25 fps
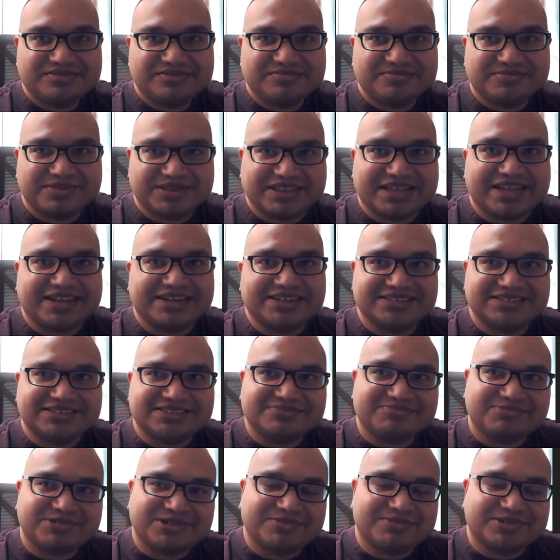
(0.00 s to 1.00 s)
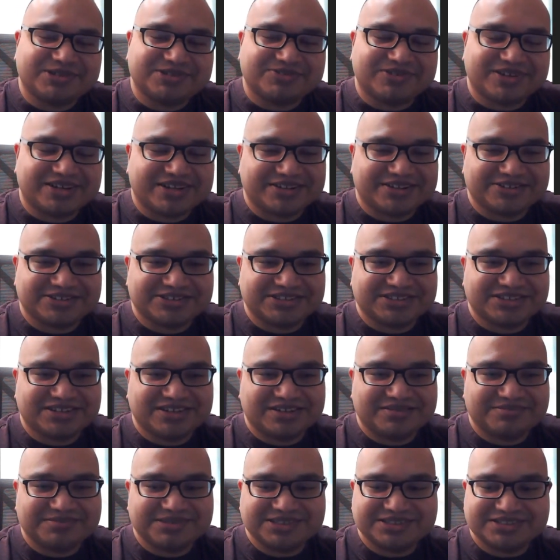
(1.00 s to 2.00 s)
but that is pretty much what energy
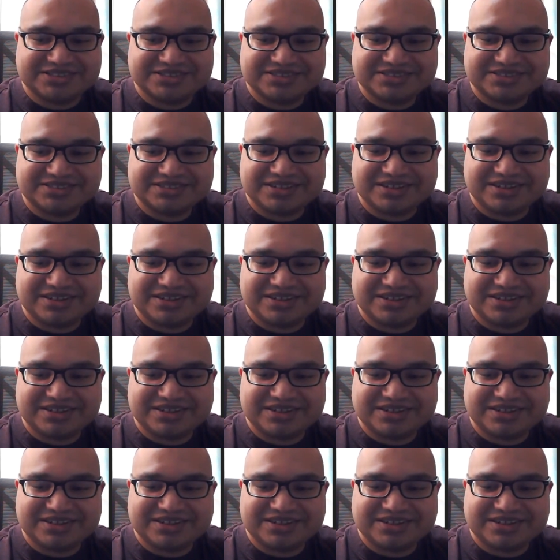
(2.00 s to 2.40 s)
dom is.